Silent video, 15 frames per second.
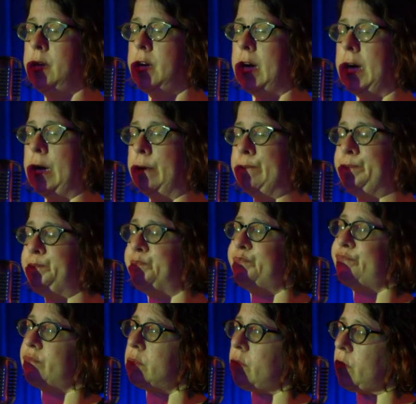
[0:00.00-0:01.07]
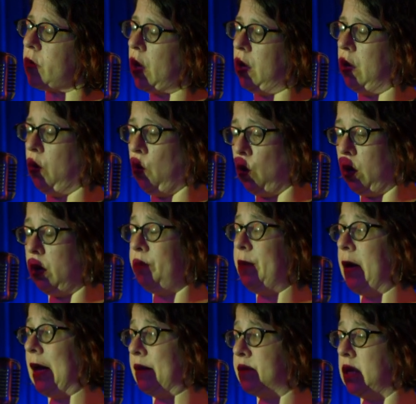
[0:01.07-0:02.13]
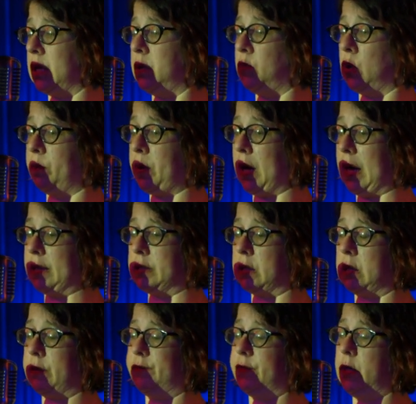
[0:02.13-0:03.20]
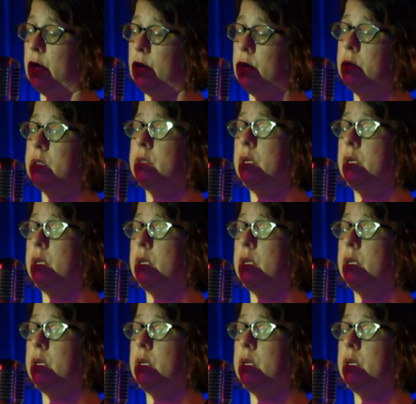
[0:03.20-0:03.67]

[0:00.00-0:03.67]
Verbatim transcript: Um, or perhaps on a more positive note,